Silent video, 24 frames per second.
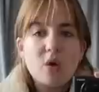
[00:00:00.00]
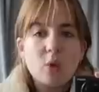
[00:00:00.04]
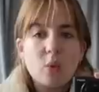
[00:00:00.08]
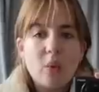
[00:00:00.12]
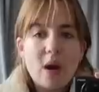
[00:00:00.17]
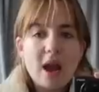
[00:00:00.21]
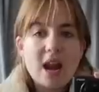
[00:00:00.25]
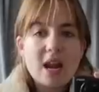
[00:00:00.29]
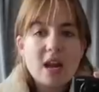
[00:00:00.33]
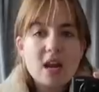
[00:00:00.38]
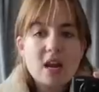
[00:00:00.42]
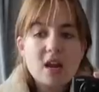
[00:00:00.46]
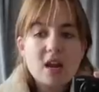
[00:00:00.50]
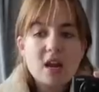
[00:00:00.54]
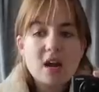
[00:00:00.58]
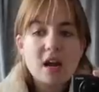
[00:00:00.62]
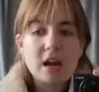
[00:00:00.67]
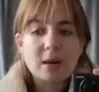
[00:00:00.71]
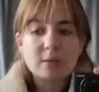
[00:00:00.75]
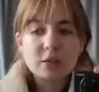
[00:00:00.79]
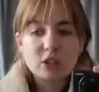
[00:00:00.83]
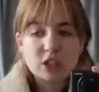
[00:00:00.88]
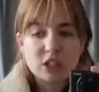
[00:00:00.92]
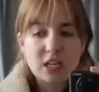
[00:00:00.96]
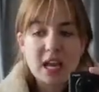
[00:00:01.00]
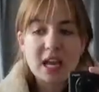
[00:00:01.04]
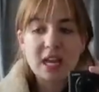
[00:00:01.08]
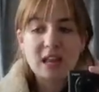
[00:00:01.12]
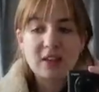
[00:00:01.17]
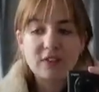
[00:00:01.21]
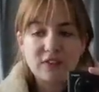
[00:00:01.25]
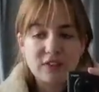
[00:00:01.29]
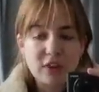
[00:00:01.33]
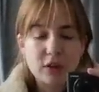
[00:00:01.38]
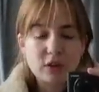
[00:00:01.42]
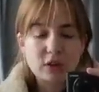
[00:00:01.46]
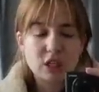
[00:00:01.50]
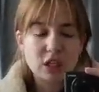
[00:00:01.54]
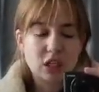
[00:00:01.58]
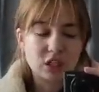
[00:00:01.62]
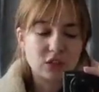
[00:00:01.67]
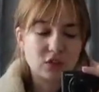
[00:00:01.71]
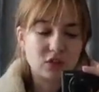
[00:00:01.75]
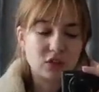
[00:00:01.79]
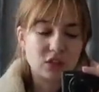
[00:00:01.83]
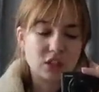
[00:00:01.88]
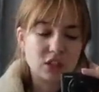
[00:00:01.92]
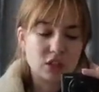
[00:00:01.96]
when I'm just taking photos
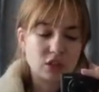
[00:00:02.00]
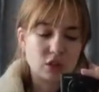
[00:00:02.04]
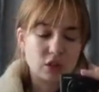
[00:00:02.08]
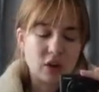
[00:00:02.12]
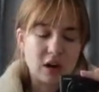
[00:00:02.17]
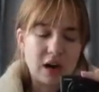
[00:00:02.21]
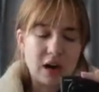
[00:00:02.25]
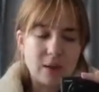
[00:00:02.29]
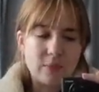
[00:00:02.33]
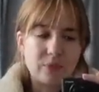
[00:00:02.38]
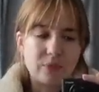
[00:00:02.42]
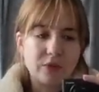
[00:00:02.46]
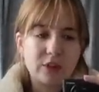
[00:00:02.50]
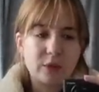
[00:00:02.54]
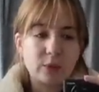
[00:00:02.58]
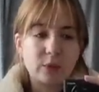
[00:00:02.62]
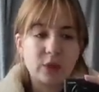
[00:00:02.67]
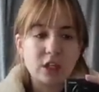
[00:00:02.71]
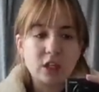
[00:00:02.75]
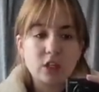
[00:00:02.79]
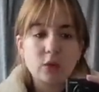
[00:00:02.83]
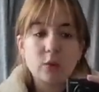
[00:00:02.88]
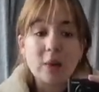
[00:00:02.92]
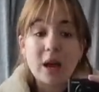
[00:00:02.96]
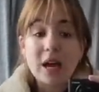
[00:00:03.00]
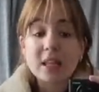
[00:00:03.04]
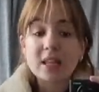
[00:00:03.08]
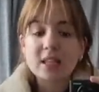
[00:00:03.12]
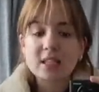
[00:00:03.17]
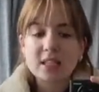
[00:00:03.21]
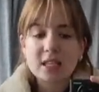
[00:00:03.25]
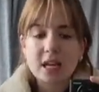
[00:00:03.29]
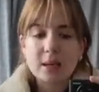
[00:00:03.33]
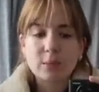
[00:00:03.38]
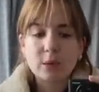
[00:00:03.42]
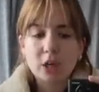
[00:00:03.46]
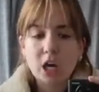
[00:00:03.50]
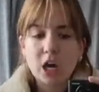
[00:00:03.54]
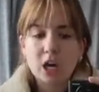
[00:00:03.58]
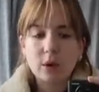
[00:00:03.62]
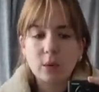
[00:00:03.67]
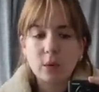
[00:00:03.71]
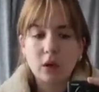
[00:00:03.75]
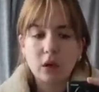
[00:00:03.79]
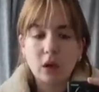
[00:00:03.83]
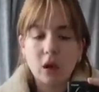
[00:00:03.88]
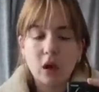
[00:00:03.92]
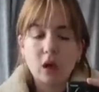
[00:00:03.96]
for Instagram, when you wear the same
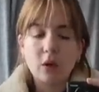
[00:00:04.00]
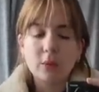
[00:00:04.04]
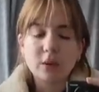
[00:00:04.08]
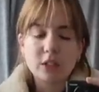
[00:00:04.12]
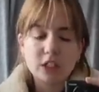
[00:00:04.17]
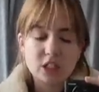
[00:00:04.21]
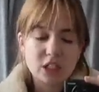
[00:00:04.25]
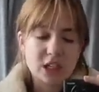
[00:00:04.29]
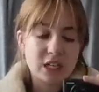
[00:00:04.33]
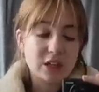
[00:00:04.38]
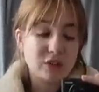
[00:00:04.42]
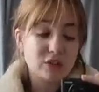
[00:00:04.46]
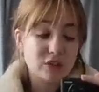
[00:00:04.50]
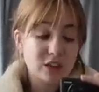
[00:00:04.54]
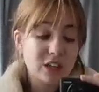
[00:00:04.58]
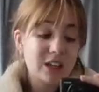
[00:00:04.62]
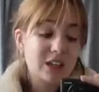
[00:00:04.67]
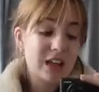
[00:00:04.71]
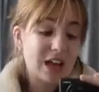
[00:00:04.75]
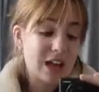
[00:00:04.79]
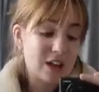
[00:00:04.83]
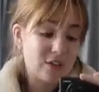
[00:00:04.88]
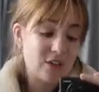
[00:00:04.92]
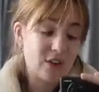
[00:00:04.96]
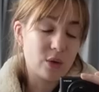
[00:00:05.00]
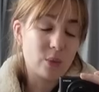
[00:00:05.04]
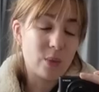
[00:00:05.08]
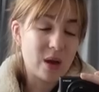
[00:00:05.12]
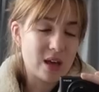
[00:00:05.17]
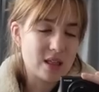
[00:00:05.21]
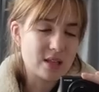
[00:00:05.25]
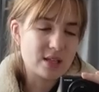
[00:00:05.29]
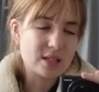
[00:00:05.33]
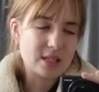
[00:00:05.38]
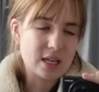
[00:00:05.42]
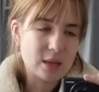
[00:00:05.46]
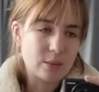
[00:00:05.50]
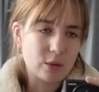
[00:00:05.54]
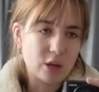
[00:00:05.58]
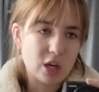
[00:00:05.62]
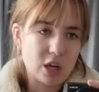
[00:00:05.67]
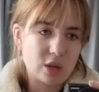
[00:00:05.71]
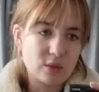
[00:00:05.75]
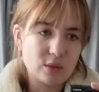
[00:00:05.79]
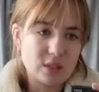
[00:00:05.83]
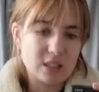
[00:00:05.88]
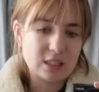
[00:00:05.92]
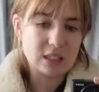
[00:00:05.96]
coat a lot, which in real life I wear the same
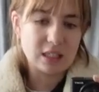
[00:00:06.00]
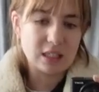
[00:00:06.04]
coats